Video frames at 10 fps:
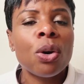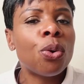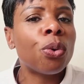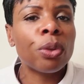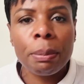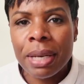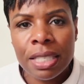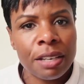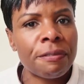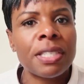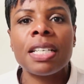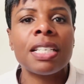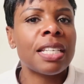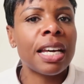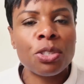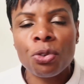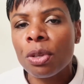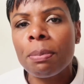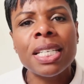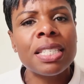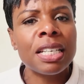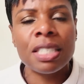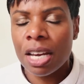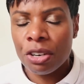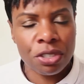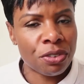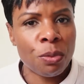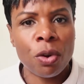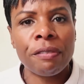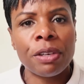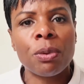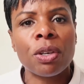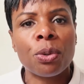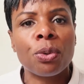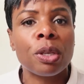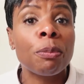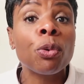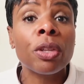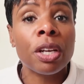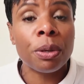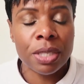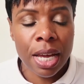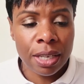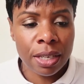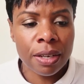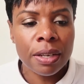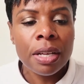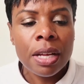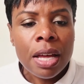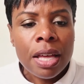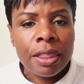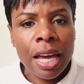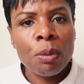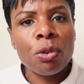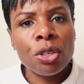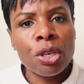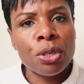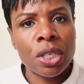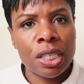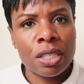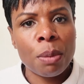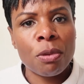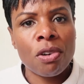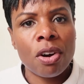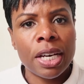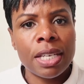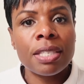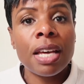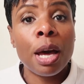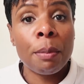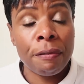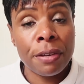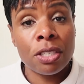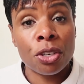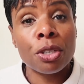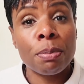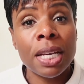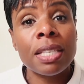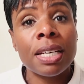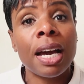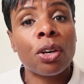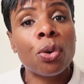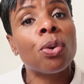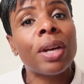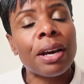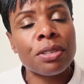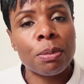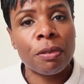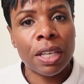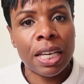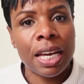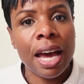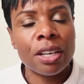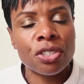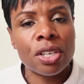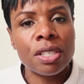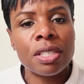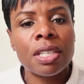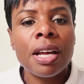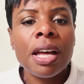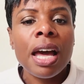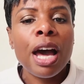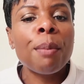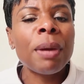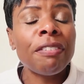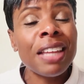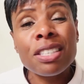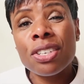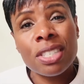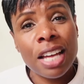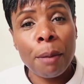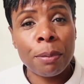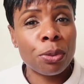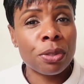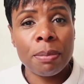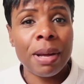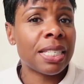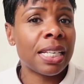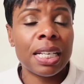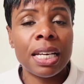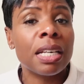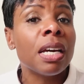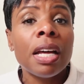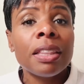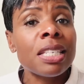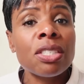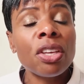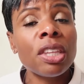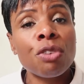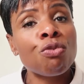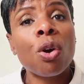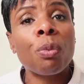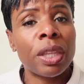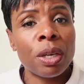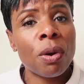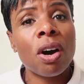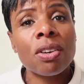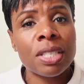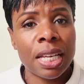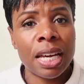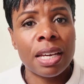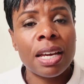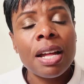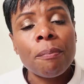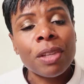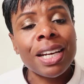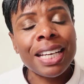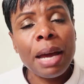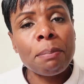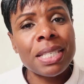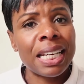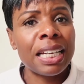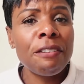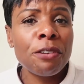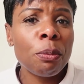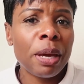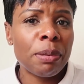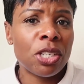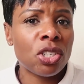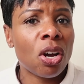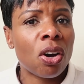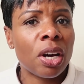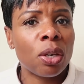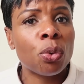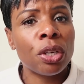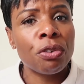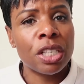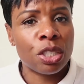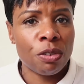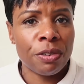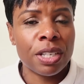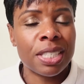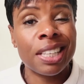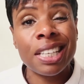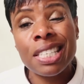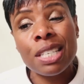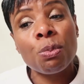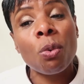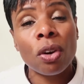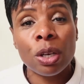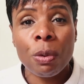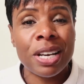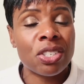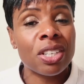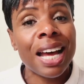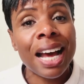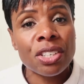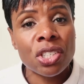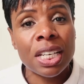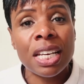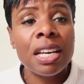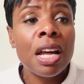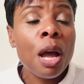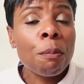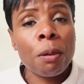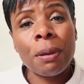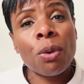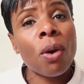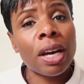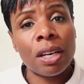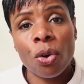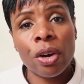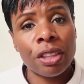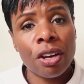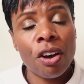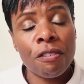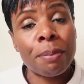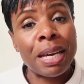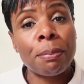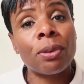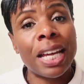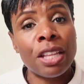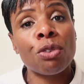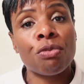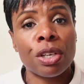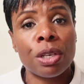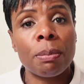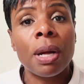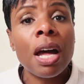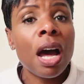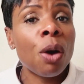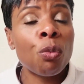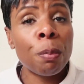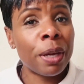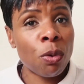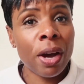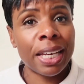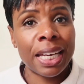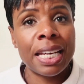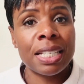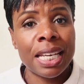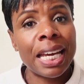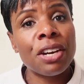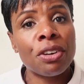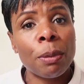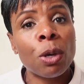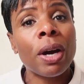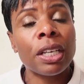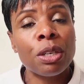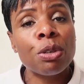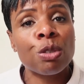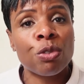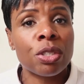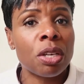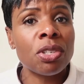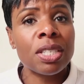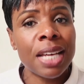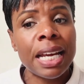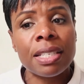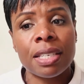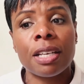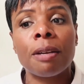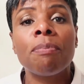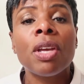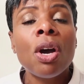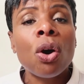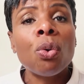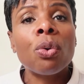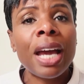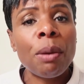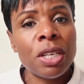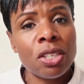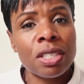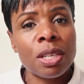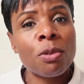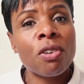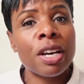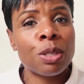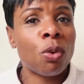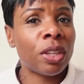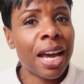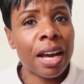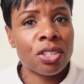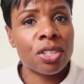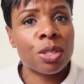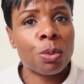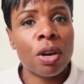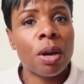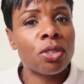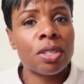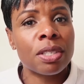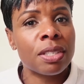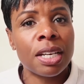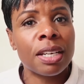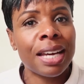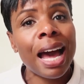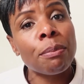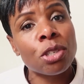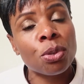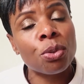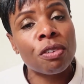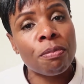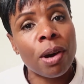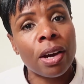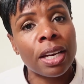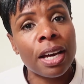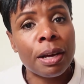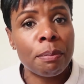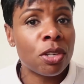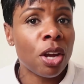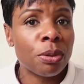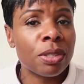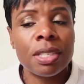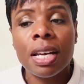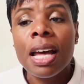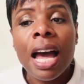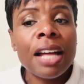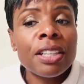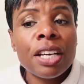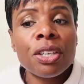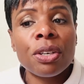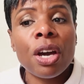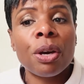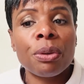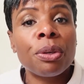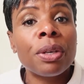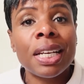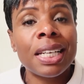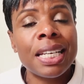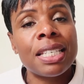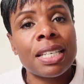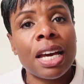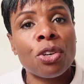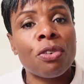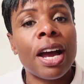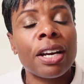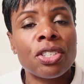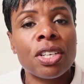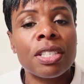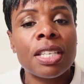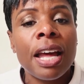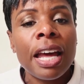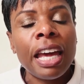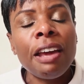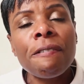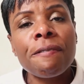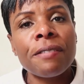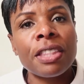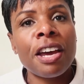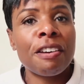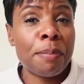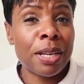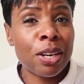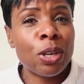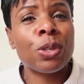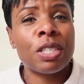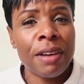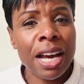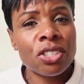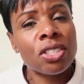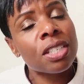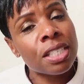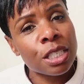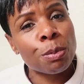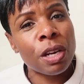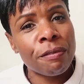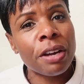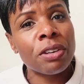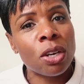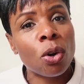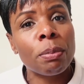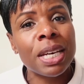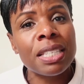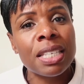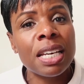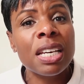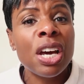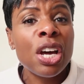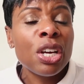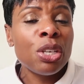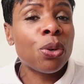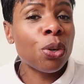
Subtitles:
or the meeting facilitator, or the meeting secretary, whatever you want to call them, or the note taker. They will usually summarize if it's a good meeting and call out some of the key actions. If that doesn't happen automatically, there's nothing wrong with you asking. And again, particularly if you're maybe shy or you're introverted, this is one question that actually probably quite a lot of people in the room would be quite keen to hear, and it'd be quite useful. So just say to them, oh, can we just summarize what the actions were? I just didn't capture all of my notes. And there you go, you can at least get your actions. If there have been a lot of actions because it's been a very long meeting, you